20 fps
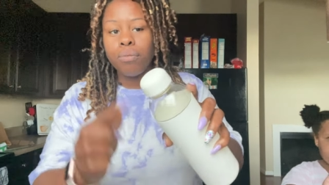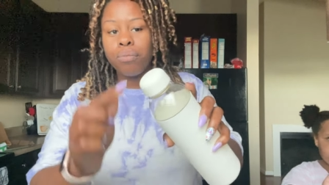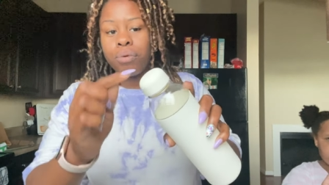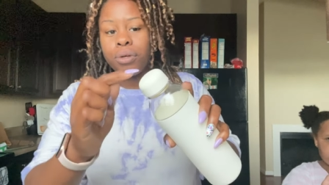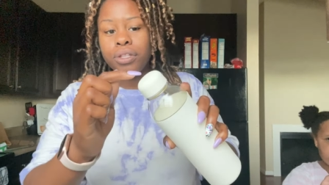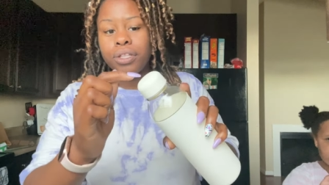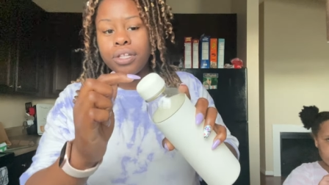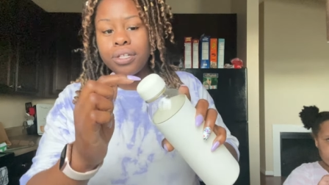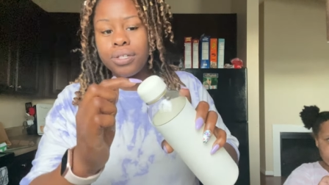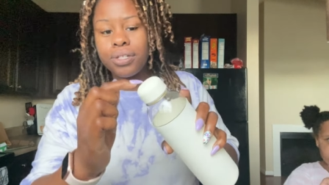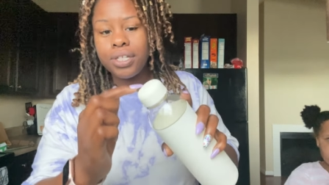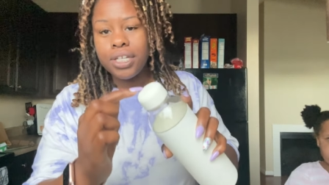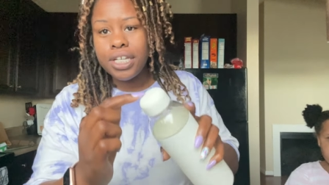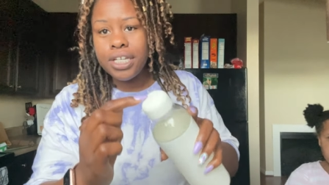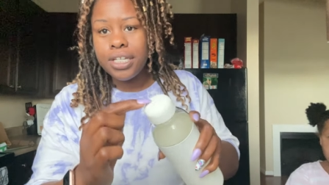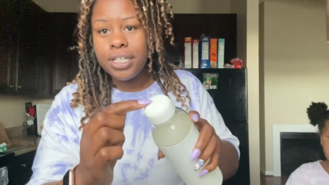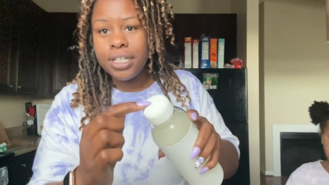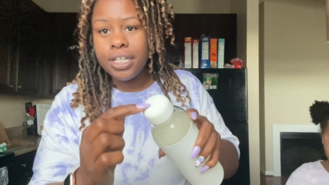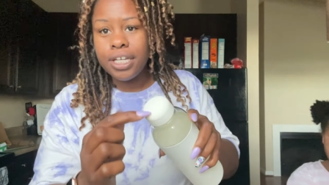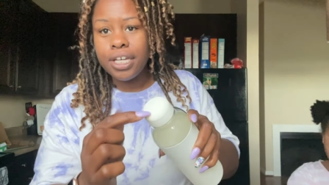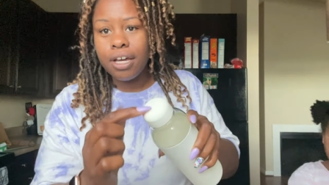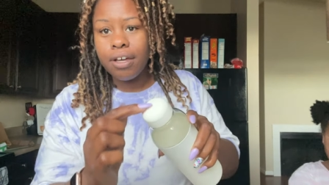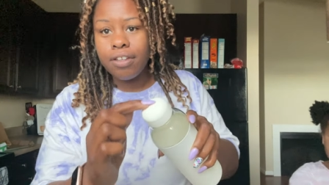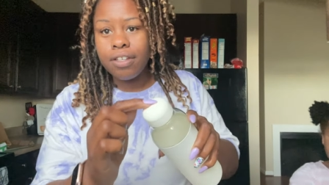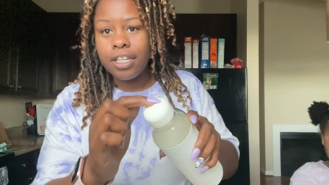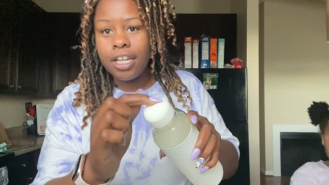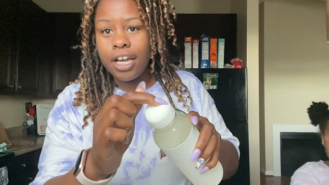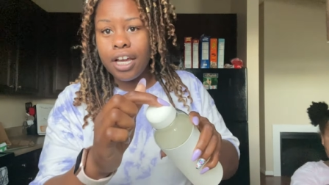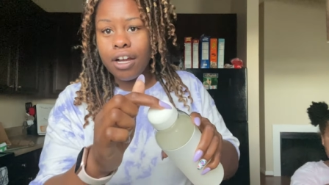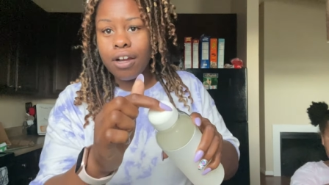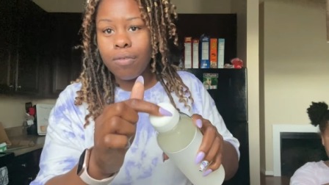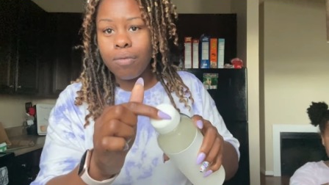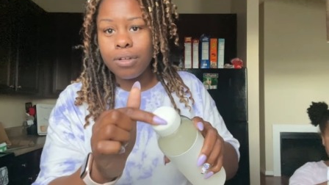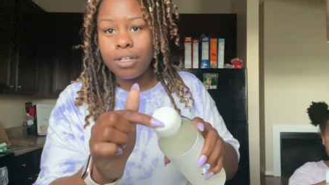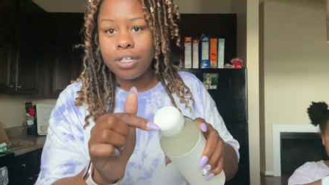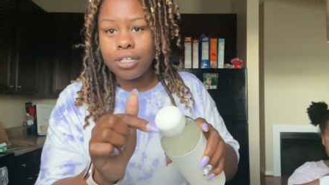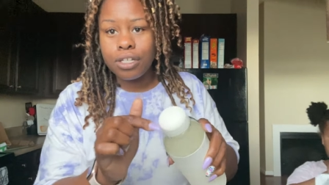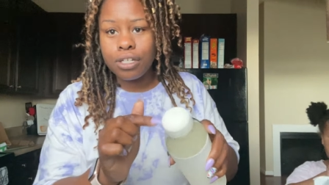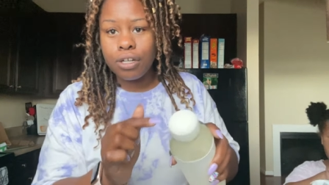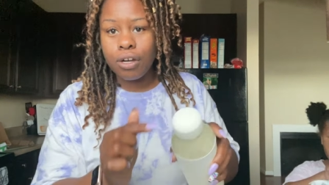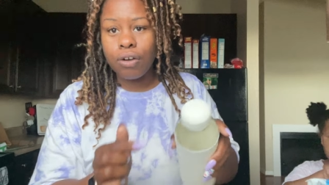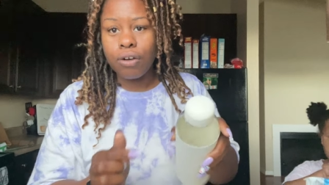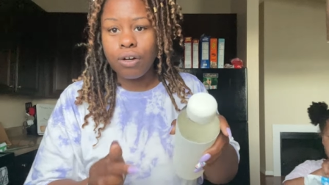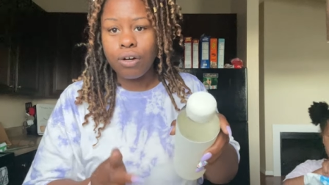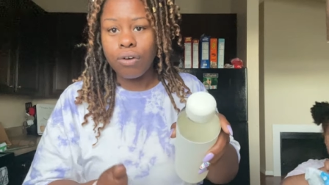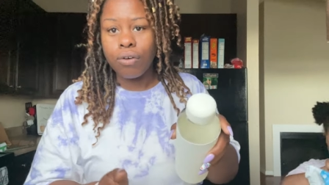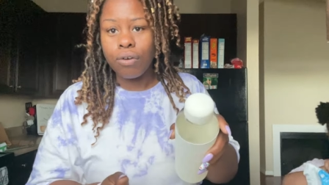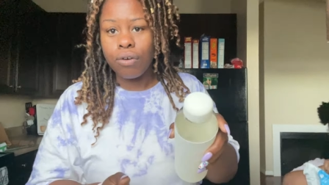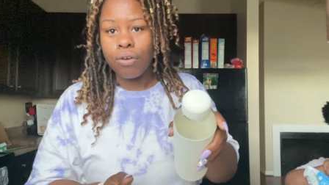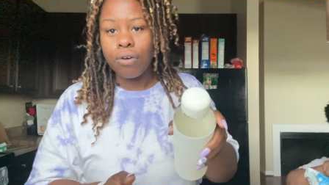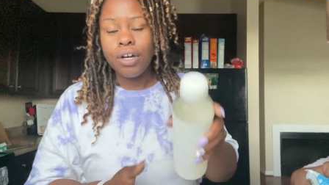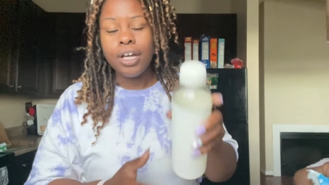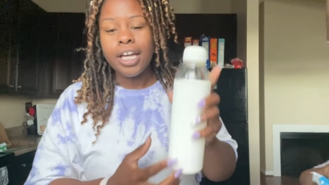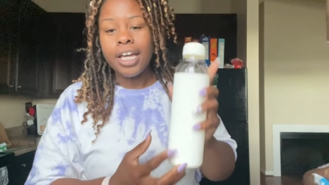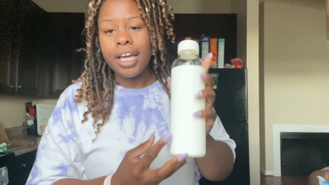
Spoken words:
Put the CC up there with the circle,